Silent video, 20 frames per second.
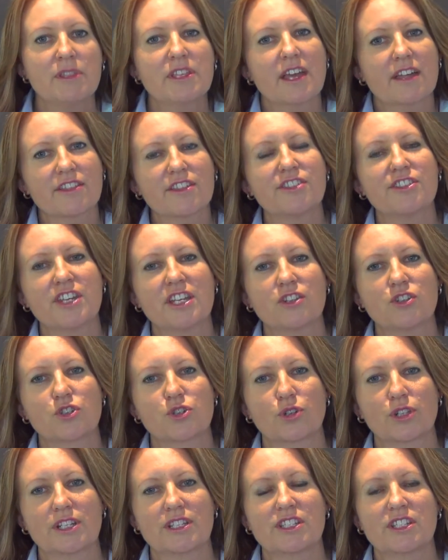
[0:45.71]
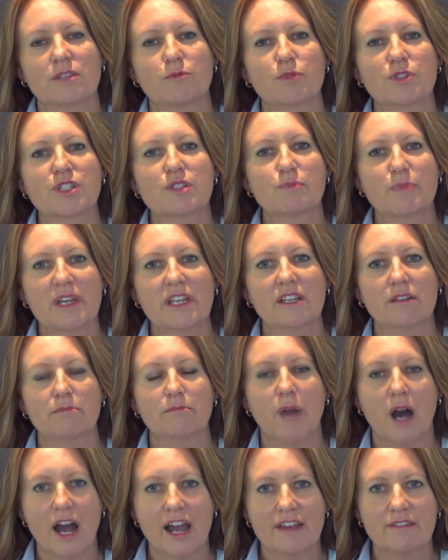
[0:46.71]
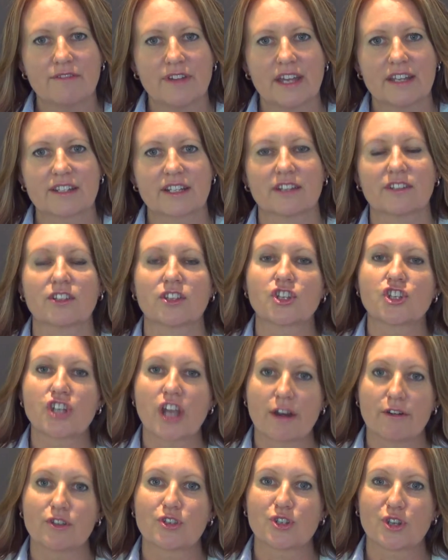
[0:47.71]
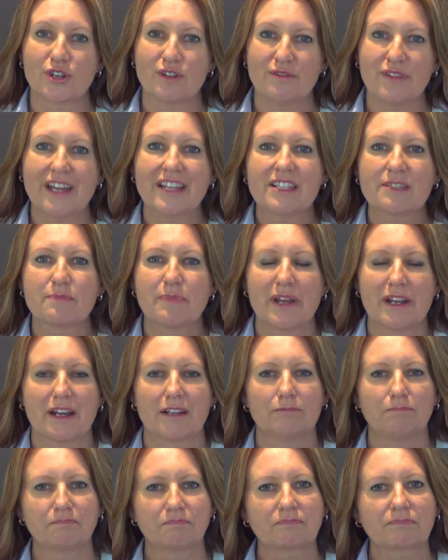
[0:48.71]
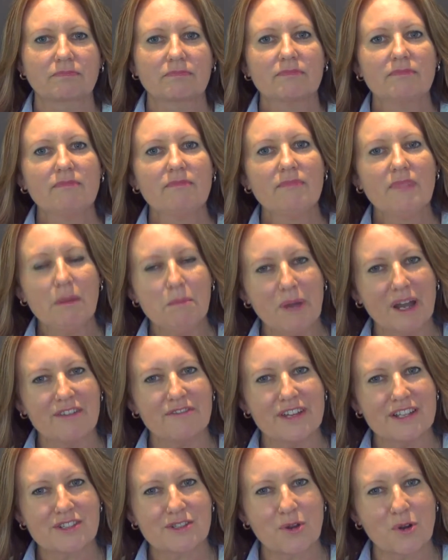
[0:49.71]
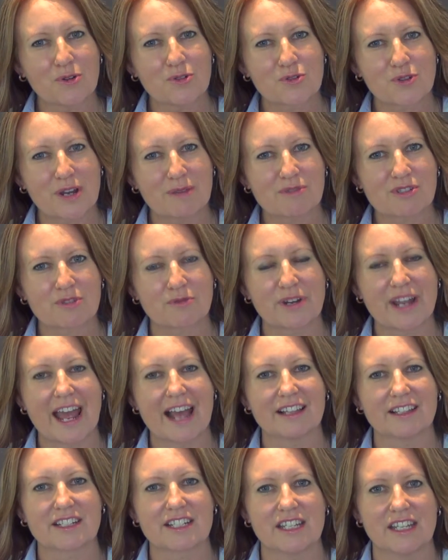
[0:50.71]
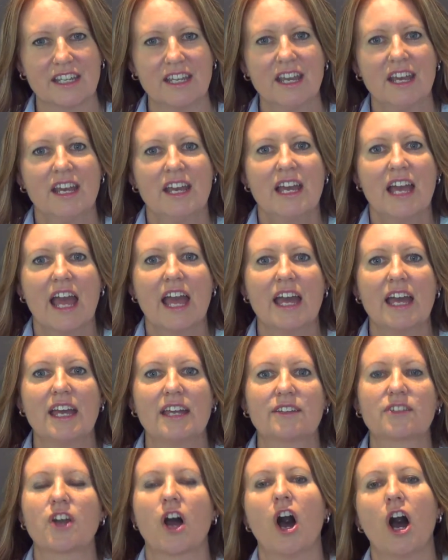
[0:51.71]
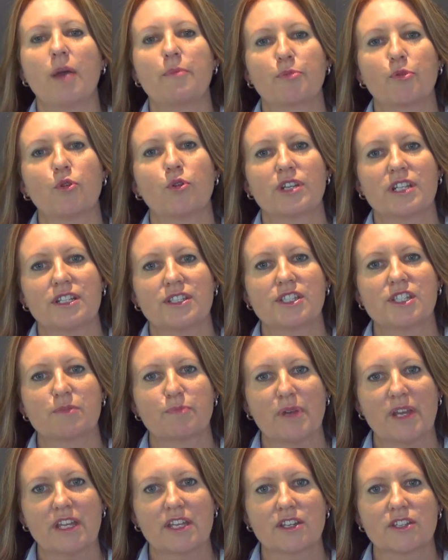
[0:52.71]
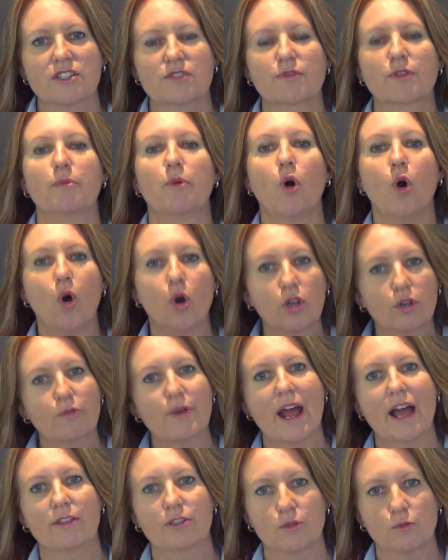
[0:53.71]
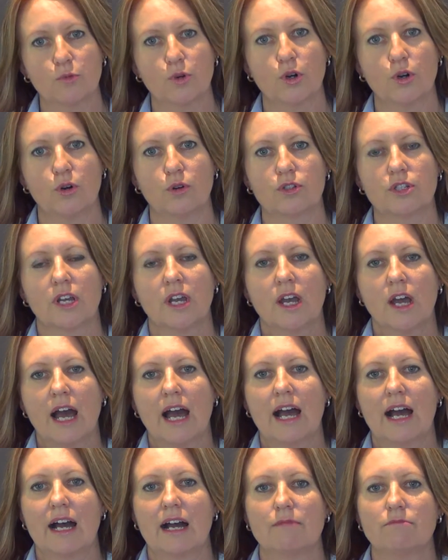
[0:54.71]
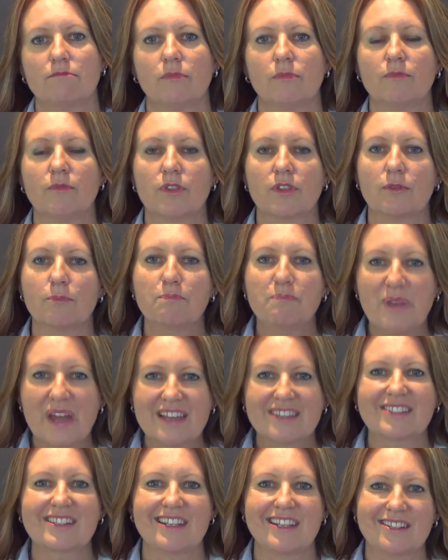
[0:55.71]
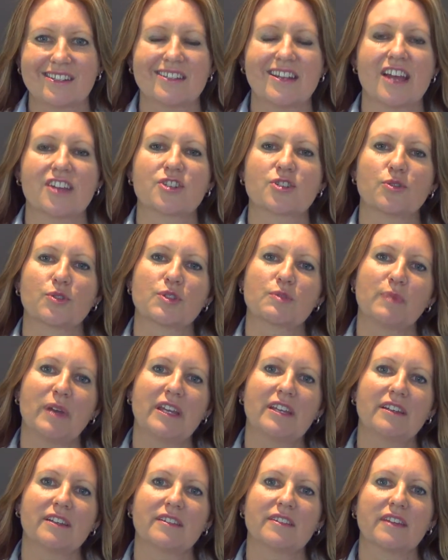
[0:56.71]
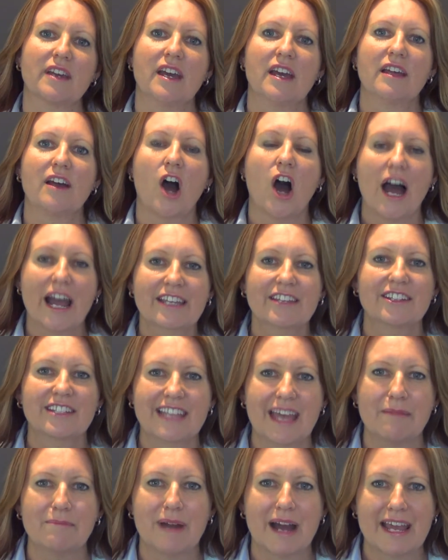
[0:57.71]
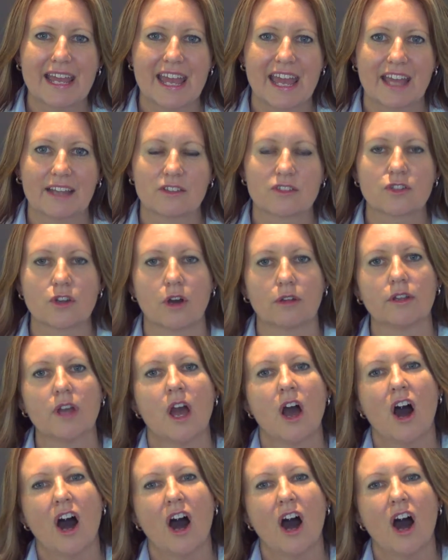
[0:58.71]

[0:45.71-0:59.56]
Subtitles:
The other thing Julius did was speak at my event under the Sharon Jurd Events banner. My event's called Dreams to Reality, and I brought in speakers from all around the world, the best international speakers I could get my hands on.